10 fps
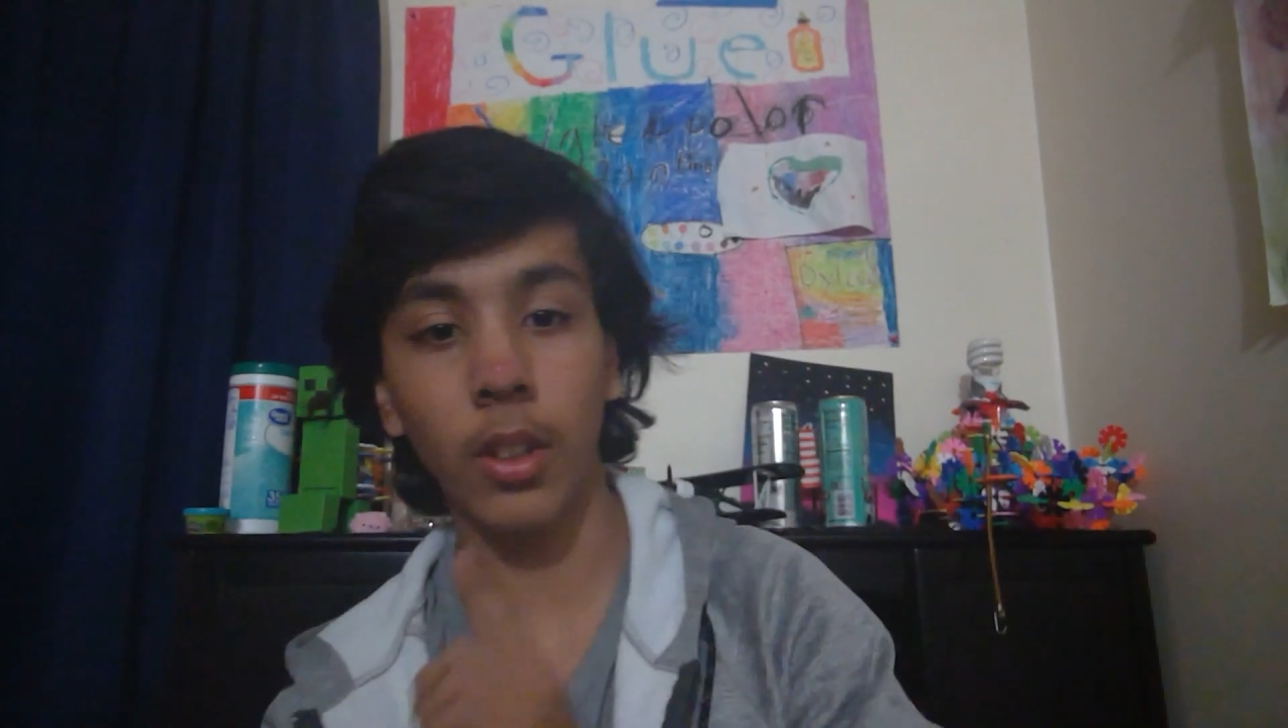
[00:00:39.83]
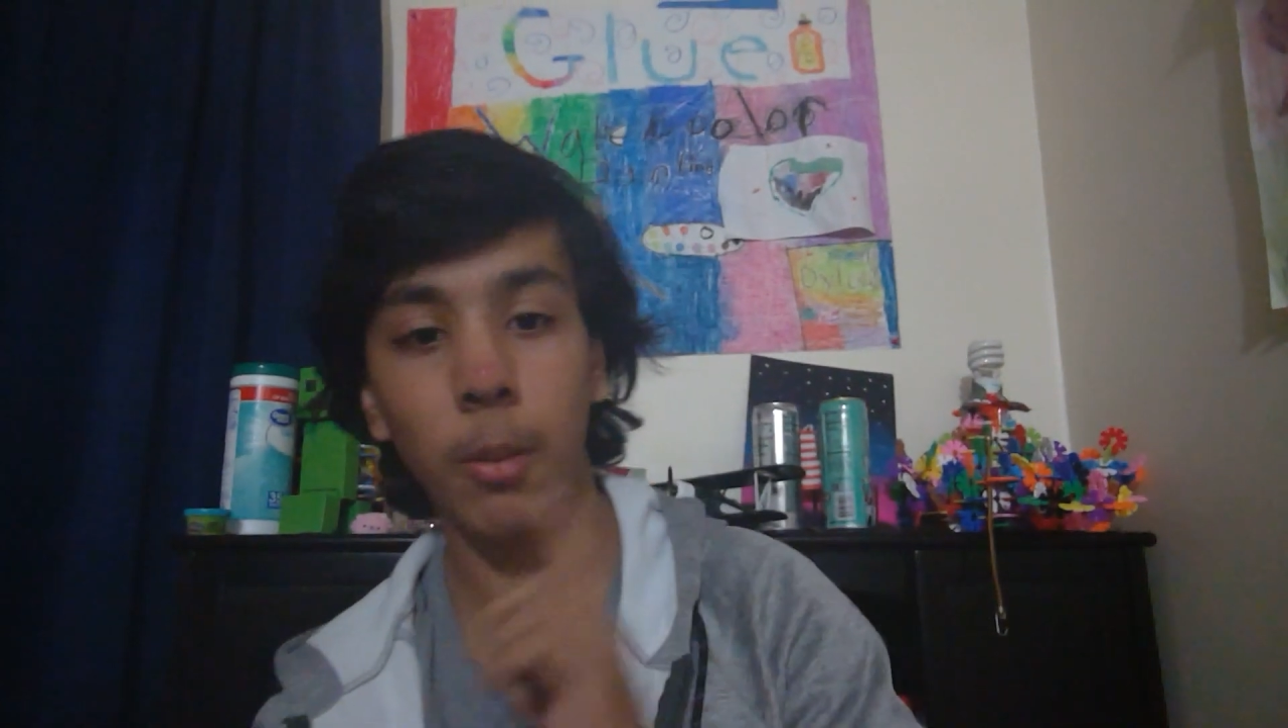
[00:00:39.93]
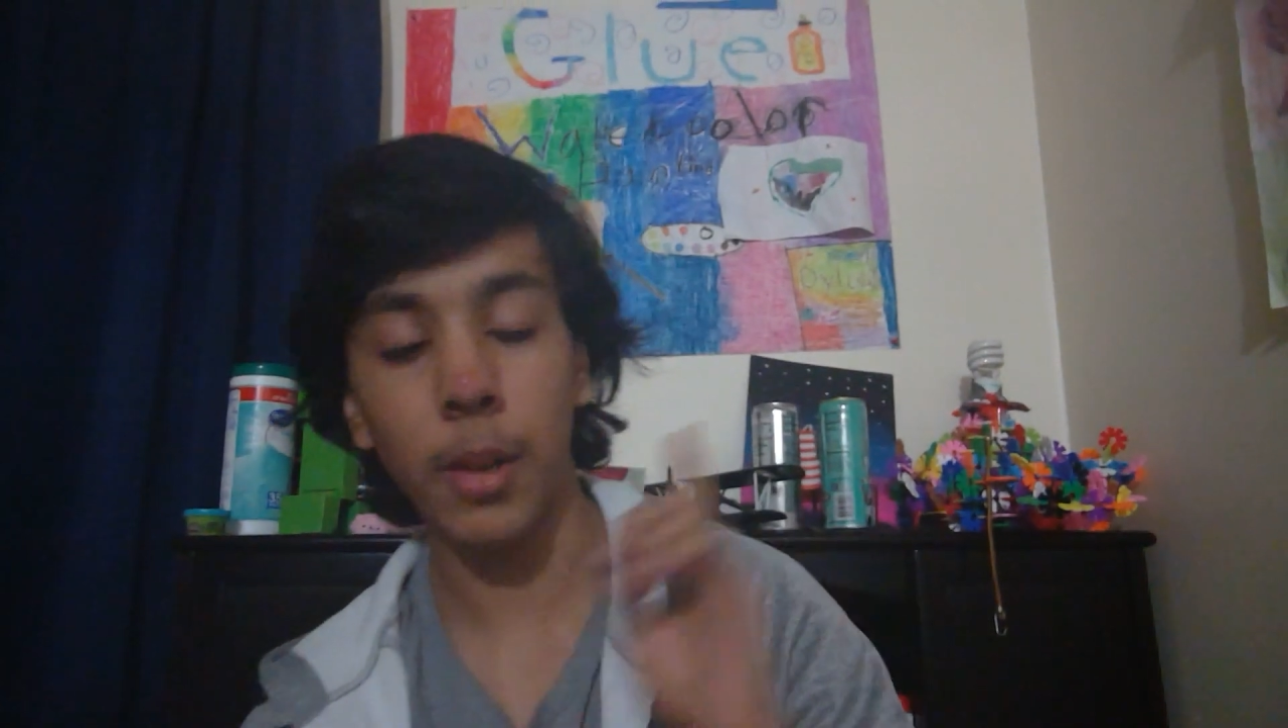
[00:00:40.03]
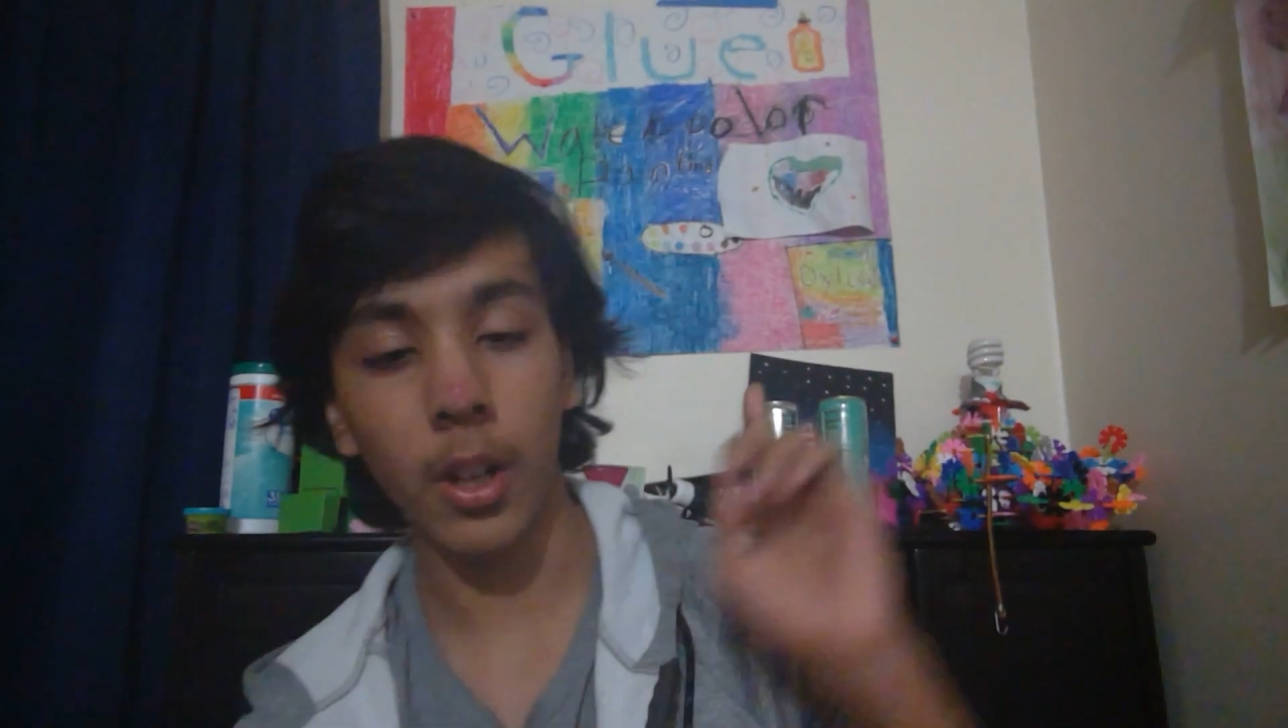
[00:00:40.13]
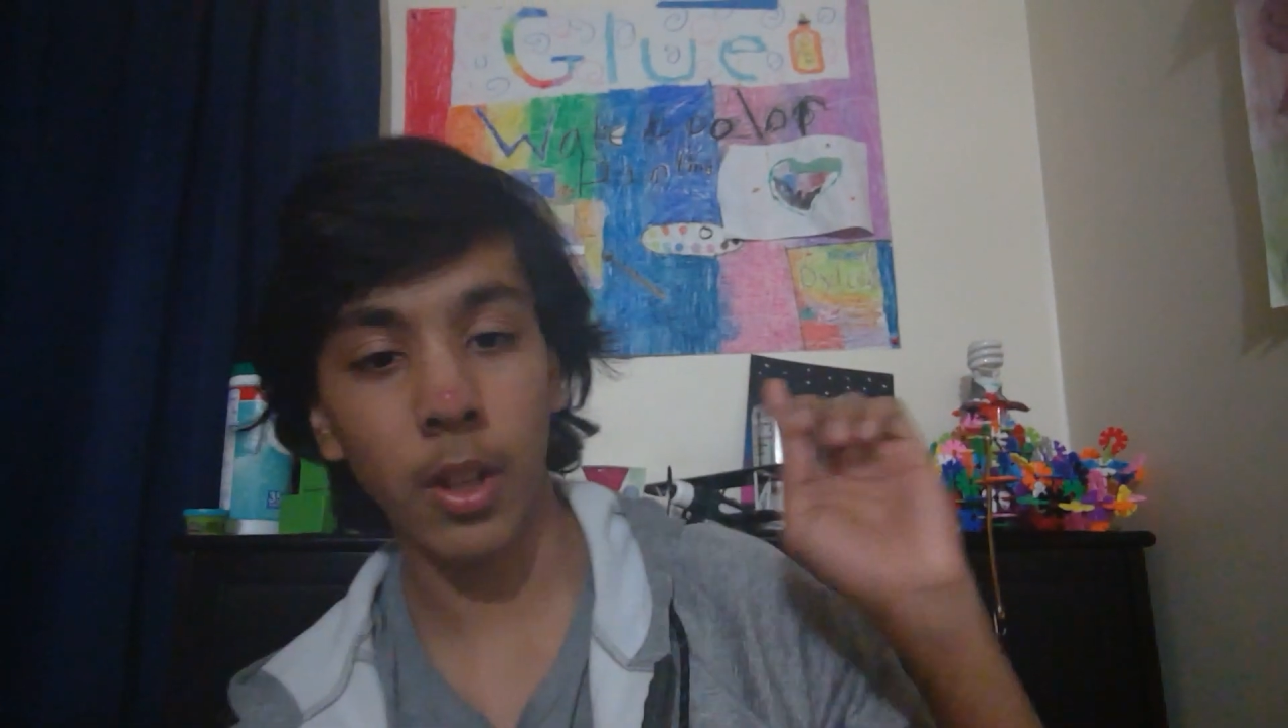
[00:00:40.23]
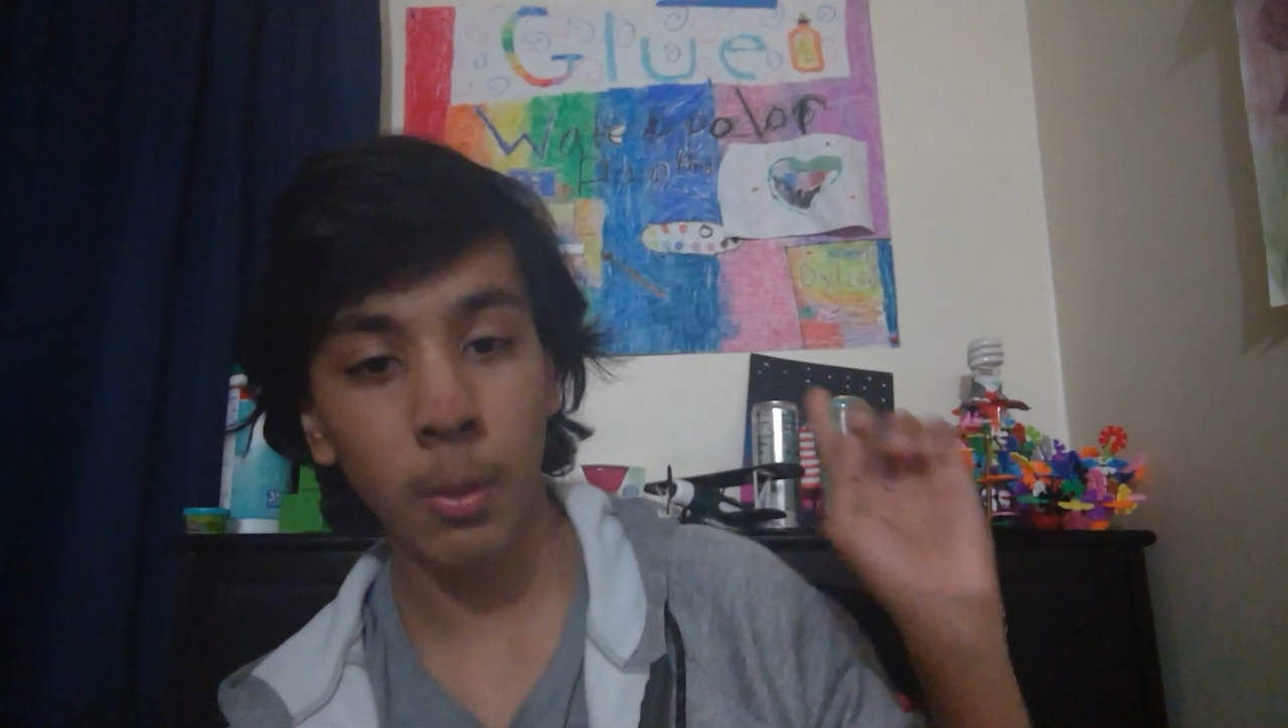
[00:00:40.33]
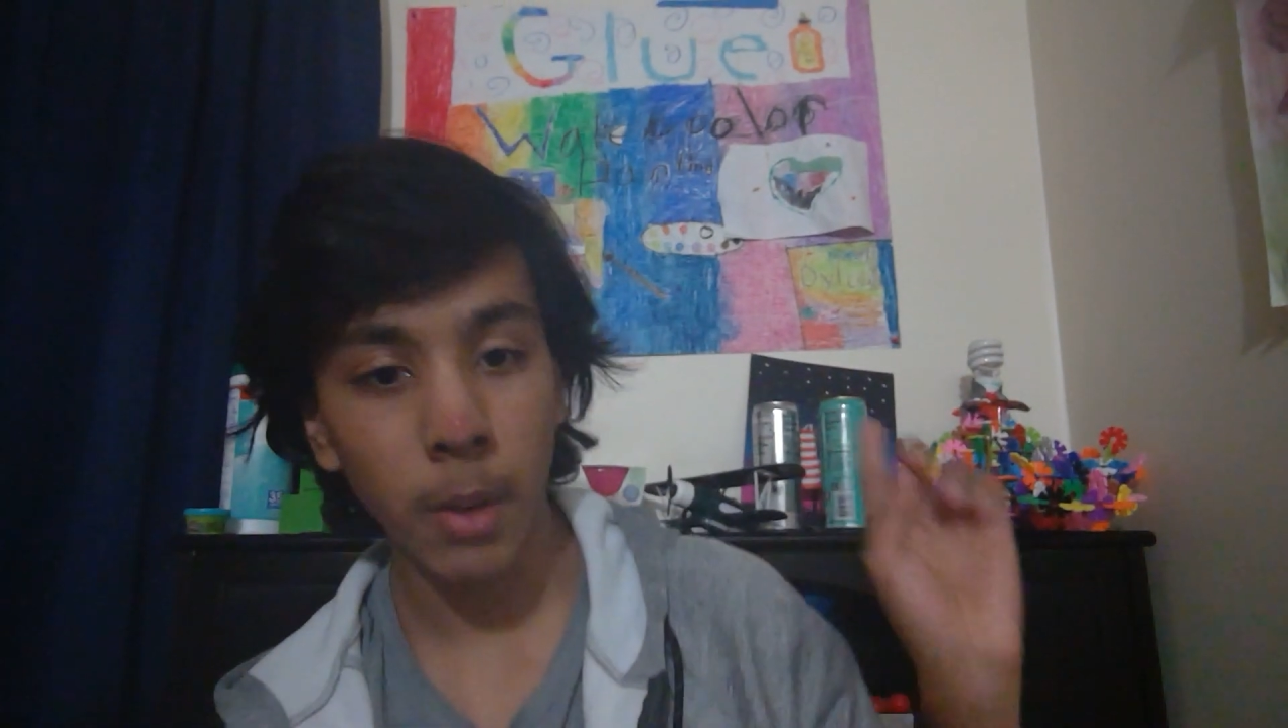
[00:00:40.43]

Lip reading: on my